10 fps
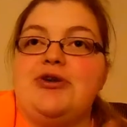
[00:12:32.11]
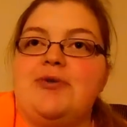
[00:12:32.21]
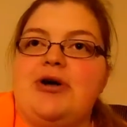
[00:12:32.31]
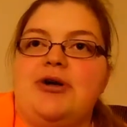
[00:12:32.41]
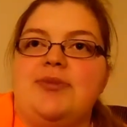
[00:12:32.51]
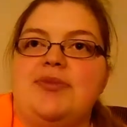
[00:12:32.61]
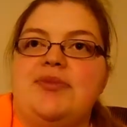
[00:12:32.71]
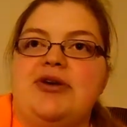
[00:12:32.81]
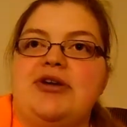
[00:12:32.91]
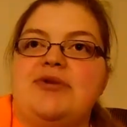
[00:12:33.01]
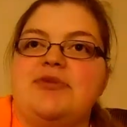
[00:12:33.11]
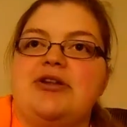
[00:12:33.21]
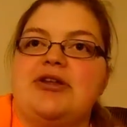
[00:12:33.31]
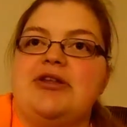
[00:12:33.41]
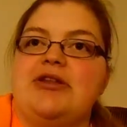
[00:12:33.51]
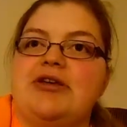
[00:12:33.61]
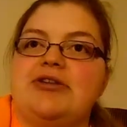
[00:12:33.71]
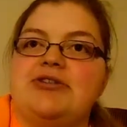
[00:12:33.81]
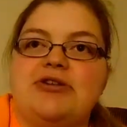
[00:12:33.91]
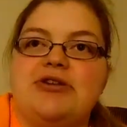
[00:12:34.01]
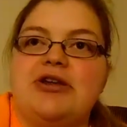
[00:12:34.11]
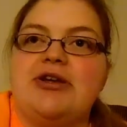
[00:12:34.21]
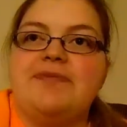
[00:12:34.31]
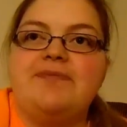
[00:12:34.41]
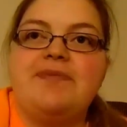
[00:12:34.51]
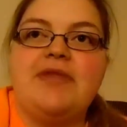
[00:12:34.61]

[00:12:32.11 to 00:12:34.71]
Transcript: You're welcome, Amelia. I'm gonna clean the kitchen today.